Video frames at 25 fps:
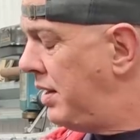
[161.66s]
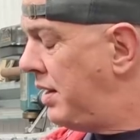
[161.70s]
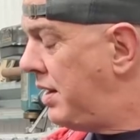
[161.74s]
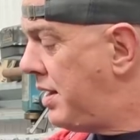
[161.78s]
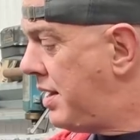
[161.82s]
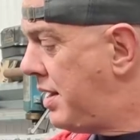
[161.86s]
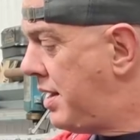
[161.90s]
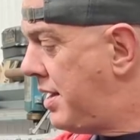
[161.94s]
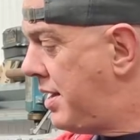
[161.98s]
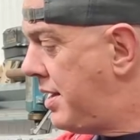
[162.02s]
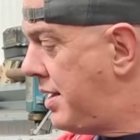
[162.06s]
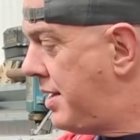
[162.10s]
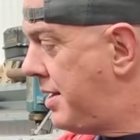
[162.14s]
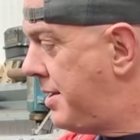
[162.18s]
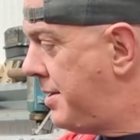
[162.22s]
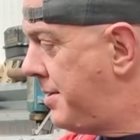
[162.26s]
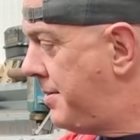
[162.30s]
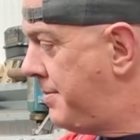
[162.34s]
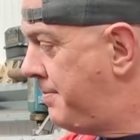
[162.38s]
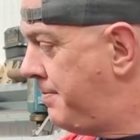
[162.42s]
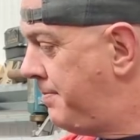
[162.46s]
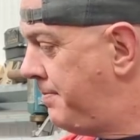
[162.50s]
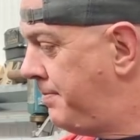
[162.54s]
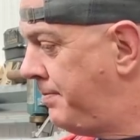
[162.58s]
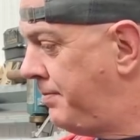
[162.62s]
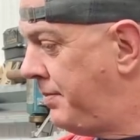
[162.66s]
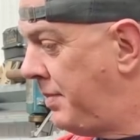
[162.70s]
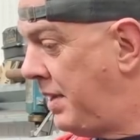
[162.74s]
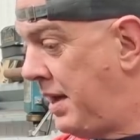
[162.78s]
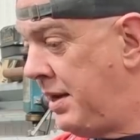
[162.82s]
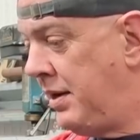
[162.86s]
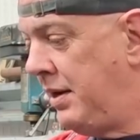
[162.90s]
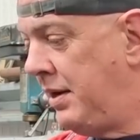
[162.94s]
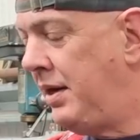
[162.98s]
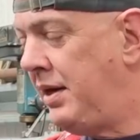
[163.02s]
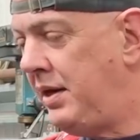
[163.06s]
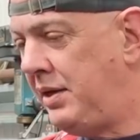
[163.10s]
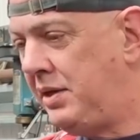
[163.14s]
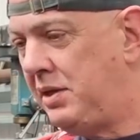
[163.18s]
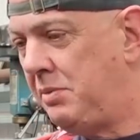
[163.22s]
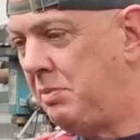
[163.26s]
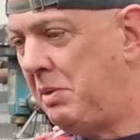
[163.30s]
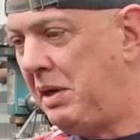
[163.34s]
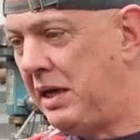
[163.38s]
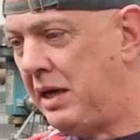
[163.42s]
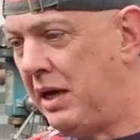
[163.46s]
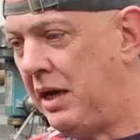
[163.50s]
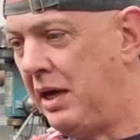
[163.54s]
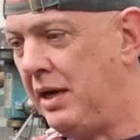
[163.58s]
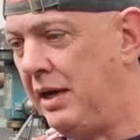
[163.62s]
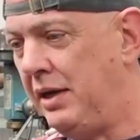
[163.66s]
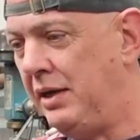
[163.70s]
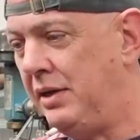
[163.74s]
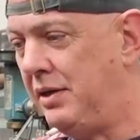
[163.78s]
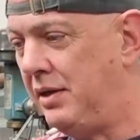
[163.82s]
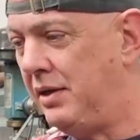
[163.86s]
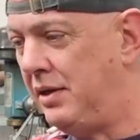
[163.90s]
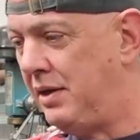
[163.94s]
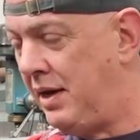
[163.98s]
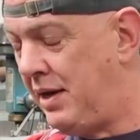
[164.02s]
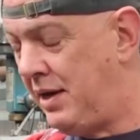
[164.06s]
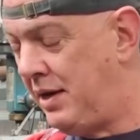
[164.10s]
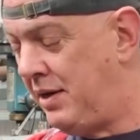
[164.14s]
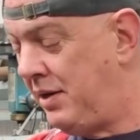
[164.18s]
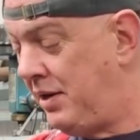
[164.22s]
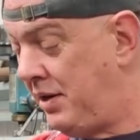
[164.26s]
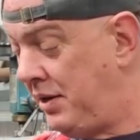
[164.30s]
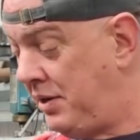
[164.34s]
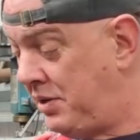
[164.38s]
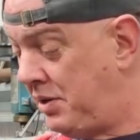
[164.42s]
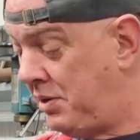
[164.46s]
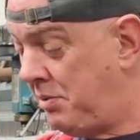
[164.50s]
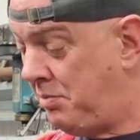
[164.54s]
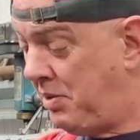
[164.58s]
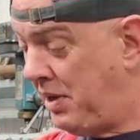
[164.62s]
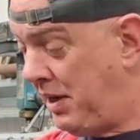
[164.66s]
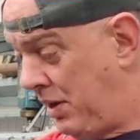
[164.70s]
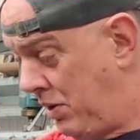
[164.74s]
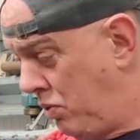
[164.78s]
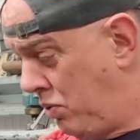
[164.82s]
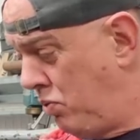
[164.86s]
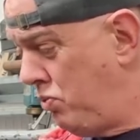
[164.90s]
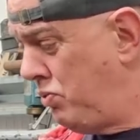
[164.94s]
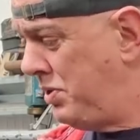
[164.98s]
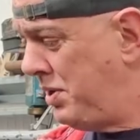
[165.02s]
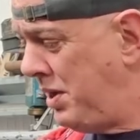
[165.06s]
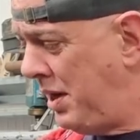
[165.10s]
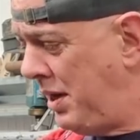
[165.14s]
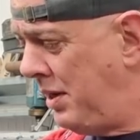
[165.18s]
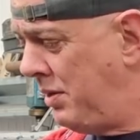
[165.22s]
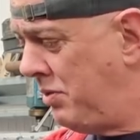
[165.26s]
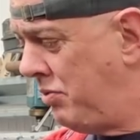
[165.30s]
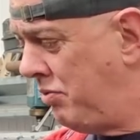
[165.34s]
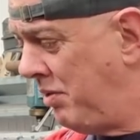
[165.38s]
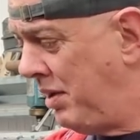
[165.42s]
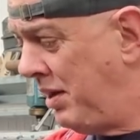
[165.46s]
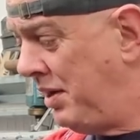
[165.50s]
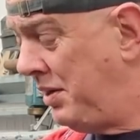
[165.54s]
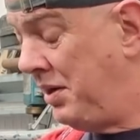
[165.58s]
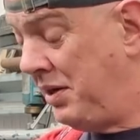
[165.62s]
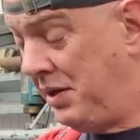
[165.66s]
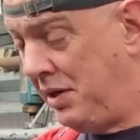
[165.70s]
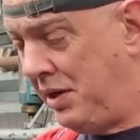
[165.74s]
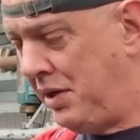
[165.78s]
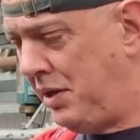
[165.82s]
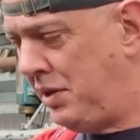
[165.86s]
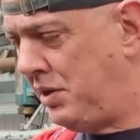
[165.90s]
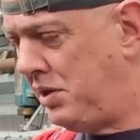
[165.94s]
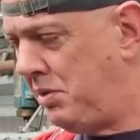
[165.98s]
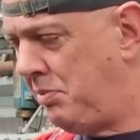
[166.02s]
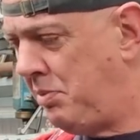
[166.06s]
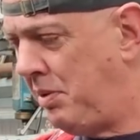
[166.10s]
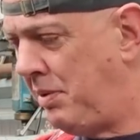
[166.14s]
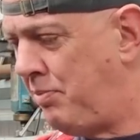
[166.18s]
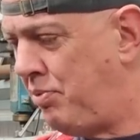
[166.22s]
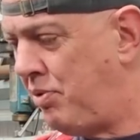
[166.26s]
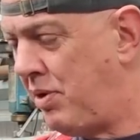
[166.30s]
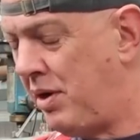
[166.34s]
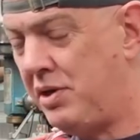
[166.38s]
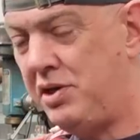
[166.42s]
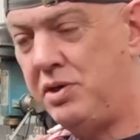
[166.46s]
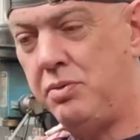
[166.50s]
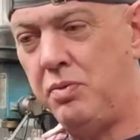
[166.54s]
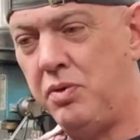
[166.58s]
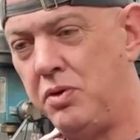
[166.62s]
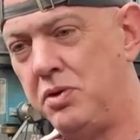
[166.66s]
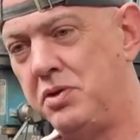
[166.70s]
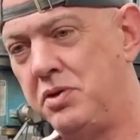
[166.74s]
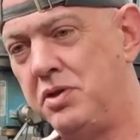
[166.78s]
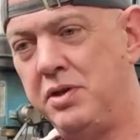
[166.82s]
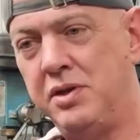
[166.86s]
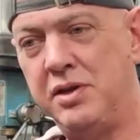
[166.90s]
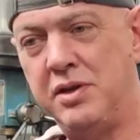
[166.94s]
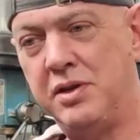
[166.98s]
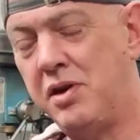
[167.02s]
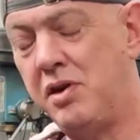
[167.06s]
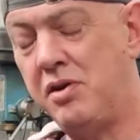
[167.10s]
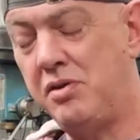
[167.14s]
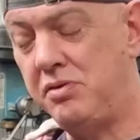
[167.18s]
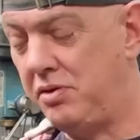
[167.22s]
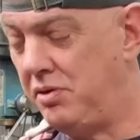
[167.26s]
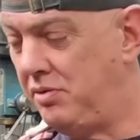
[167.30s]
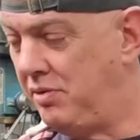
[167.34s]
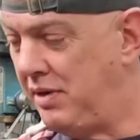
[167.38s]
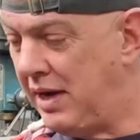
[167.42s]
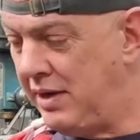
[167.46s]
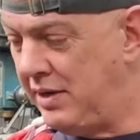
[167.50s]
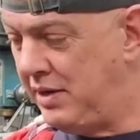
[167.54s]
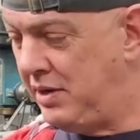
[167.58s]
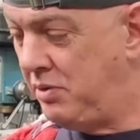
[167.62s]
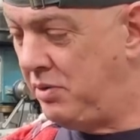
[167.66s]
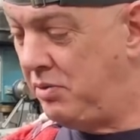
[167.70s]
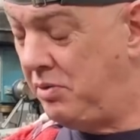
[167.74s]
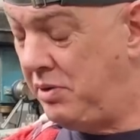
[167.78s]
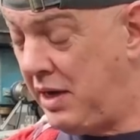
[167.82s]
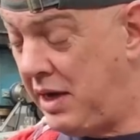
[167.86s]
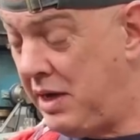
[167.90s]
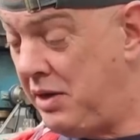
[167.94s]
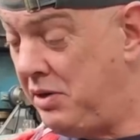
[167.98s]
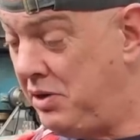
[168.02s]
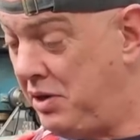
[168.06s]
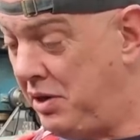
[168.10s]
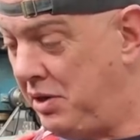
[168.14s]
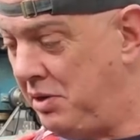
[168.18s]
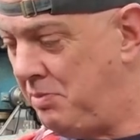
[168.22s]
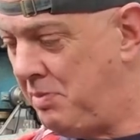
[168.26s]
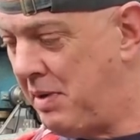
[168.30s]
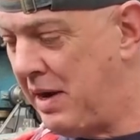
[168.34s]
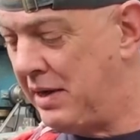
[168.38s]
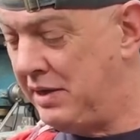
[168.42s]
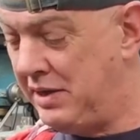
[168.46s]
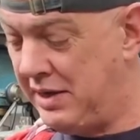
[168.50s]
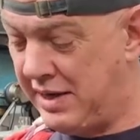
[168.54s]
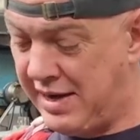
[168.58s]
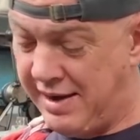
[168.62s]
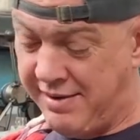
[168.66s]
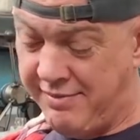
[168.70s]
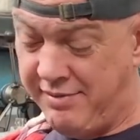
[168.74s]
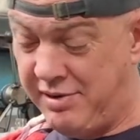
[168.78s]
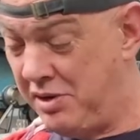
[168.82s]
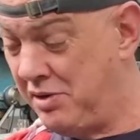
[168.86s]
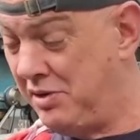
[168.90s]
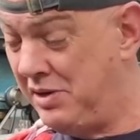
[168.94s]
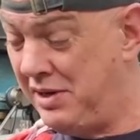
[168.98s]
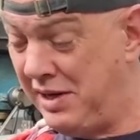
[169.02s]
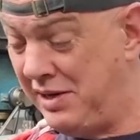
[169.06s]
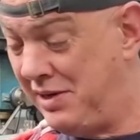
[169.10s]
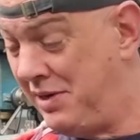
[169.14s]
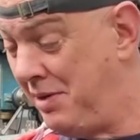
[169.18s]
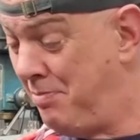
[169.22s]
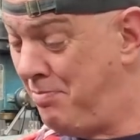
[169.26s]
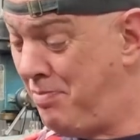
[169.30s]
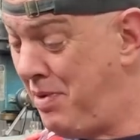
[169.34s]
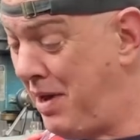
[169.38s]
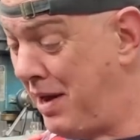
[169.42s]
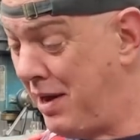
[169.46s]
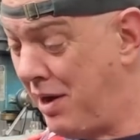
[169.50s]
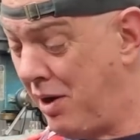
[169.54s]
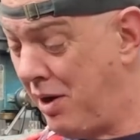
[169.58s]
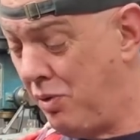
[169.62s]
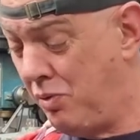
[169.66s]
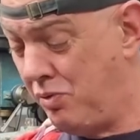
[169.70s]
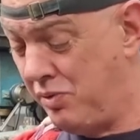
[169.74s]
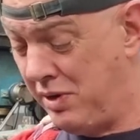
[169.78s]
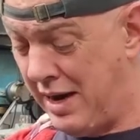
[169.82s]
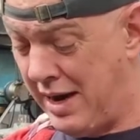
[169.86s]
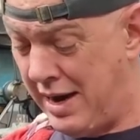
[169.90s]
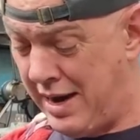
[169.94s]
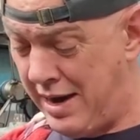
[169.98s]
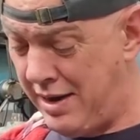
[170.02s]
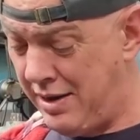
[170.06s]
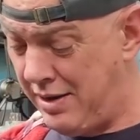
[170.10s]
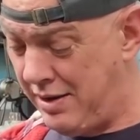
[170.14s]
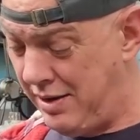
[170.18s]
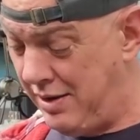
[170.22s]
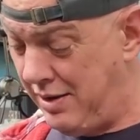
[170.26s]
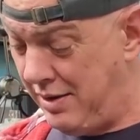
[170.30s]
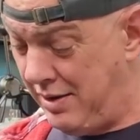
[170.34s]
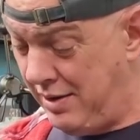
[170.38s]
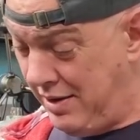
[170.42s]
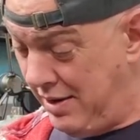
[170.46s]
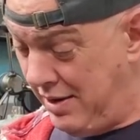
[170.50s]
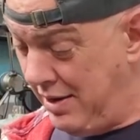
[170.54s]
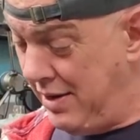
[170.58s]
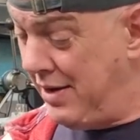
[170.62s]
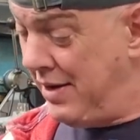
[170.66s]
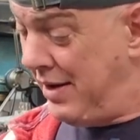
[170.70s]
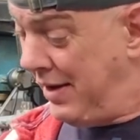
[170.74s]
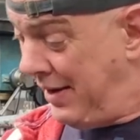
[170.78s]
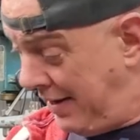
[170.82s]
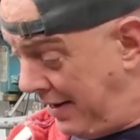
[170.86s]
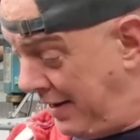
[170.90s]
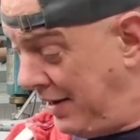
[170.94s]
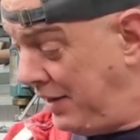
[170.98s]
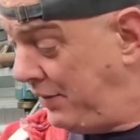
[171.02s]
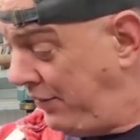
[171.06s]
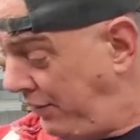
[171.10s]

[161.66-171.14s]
it needs to be cleaned. It needs to be all degreased. It needs to be pressure washed, and I can't do that until the engine's back together because there's a big hole there, and then there's